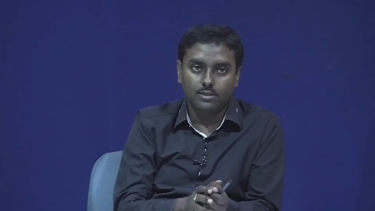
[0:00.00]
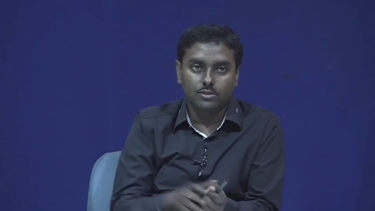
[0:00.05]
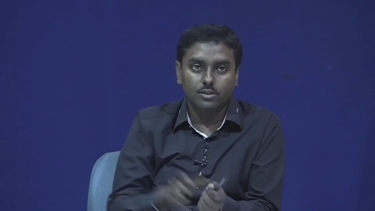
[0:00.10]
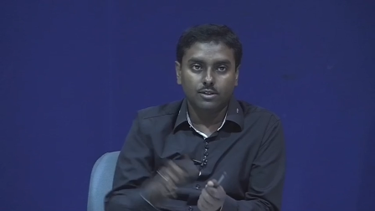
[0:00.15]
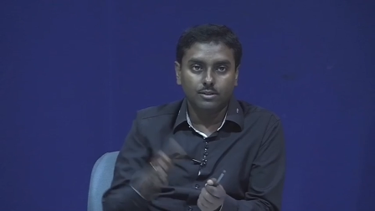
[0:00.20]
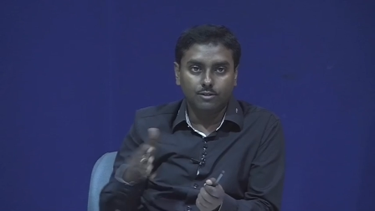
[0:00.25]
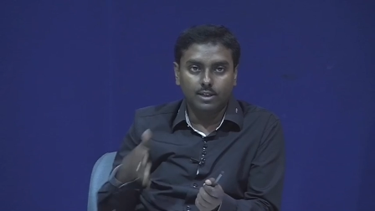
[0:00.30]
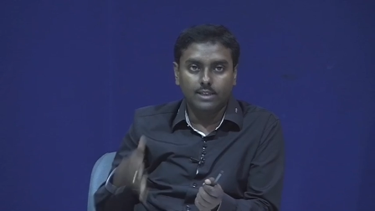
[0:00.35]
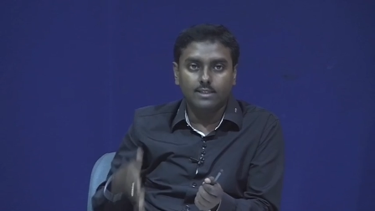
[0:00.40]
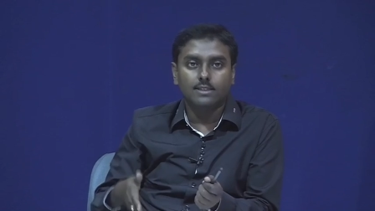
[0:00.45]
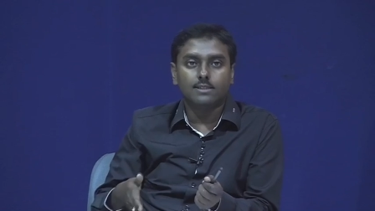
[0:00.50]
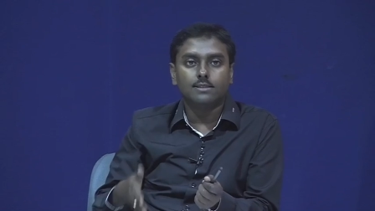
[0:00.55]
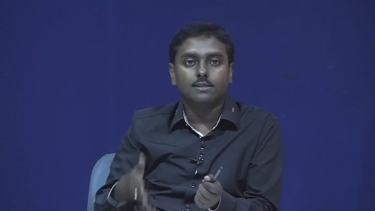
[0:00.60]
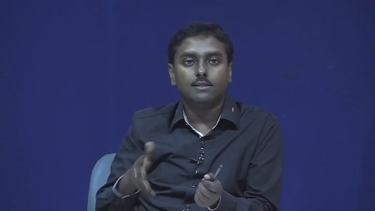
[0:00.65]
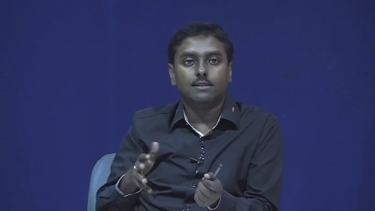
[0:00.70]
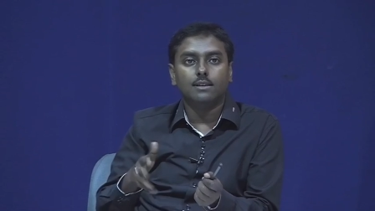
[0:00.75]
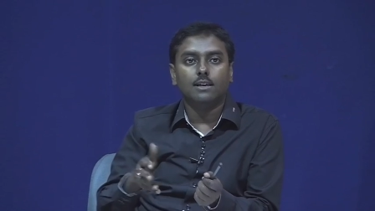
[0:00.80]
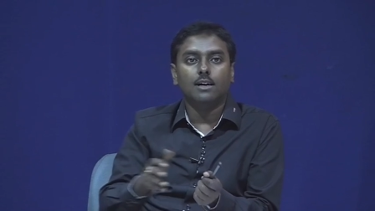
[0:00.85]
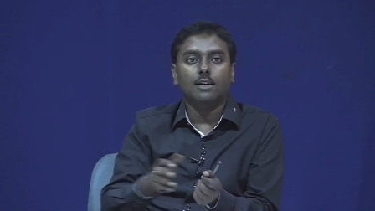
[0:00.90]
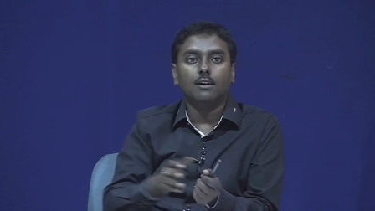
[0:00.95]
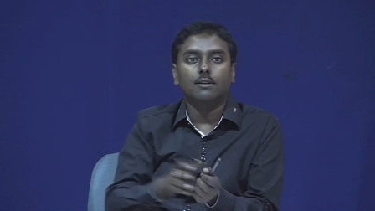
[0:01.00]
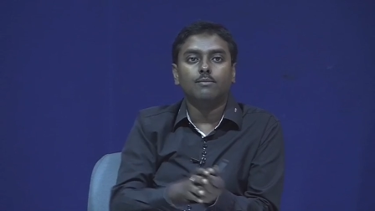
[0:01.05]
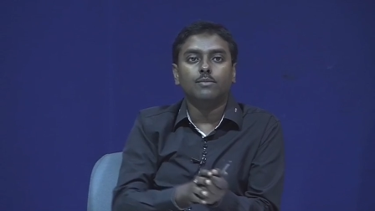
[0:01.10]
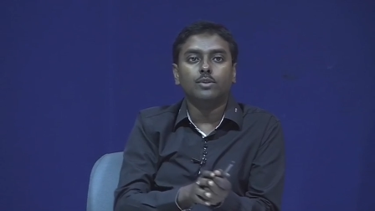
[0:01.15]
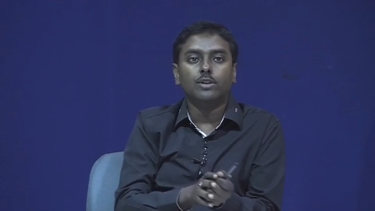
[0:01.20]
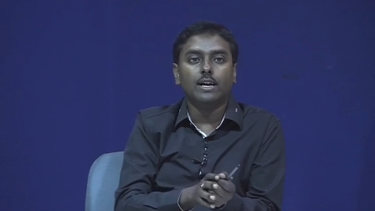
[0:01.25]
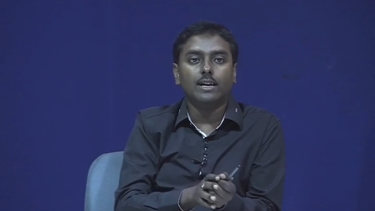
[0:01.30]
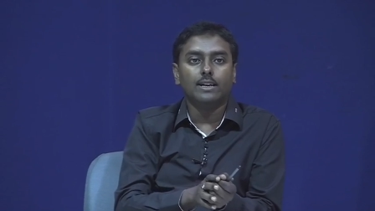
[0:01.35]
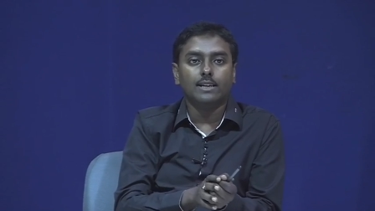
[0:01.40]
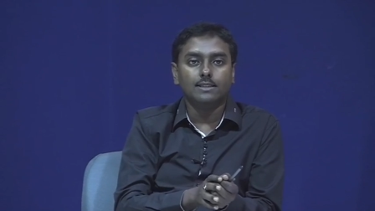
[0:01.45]
So, if I just uh,
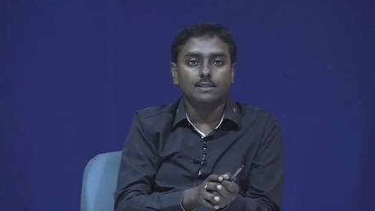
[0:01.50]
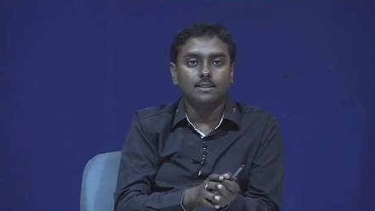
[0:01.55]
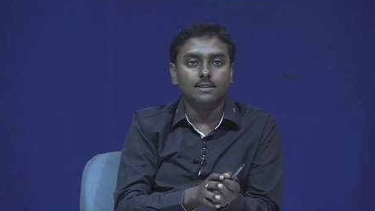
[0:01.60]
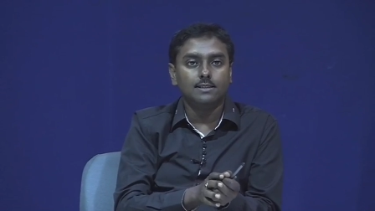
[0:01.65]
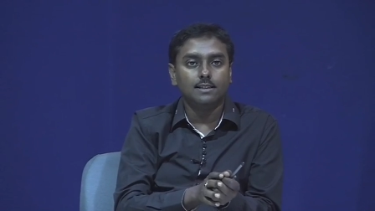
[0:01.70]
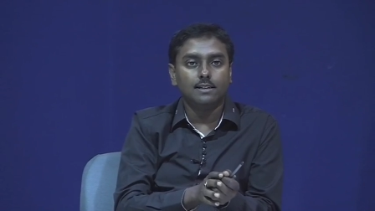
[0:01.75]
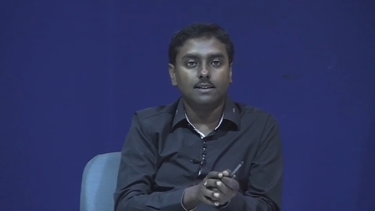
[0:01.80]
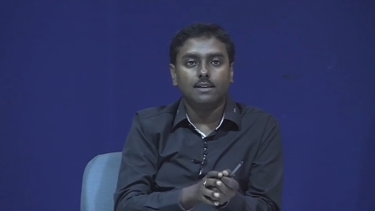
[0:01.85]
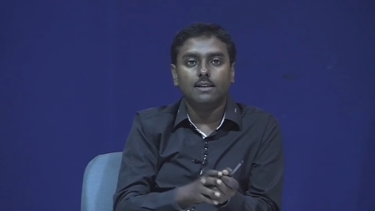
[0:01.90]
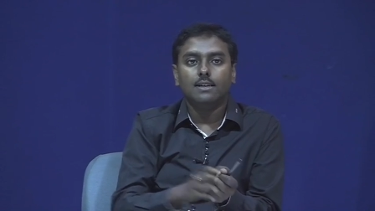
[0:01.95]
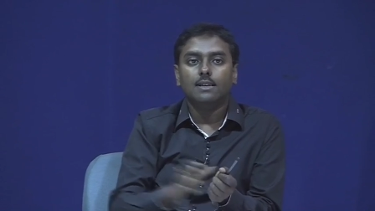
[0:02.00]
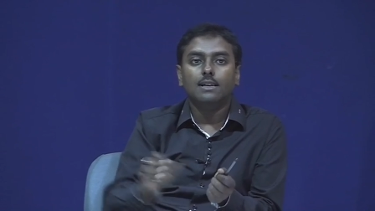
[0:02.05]
put a resistor